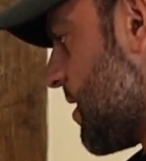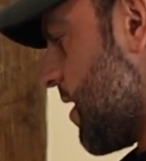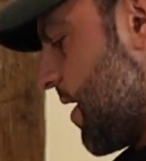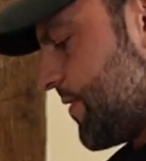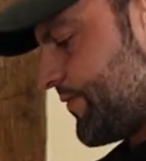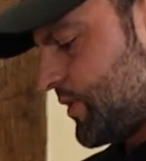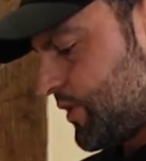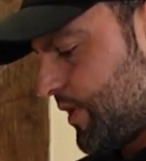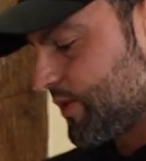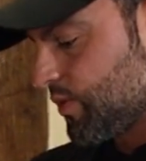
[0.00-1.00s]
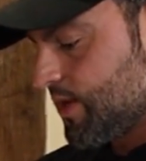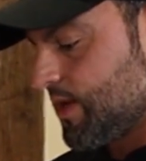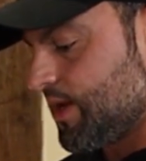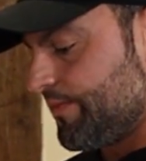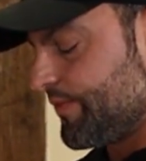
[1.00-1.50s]
All right, so that's
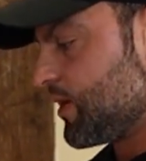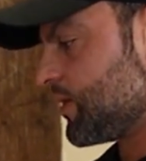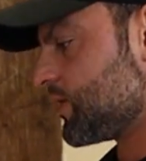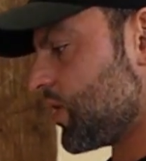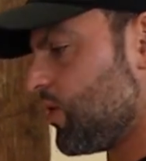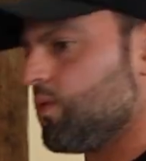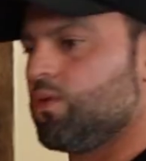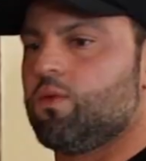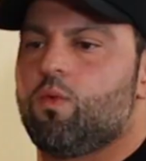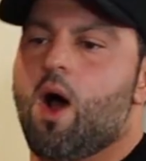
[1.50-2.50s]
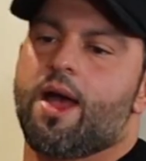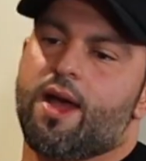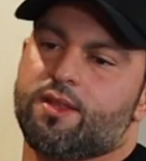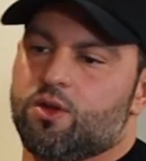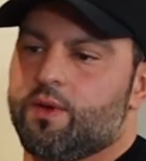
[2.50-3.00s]
really it. So why
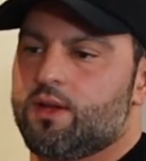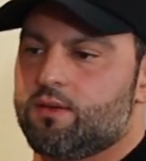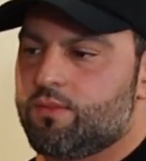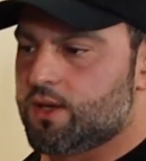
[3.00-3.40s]
I do it,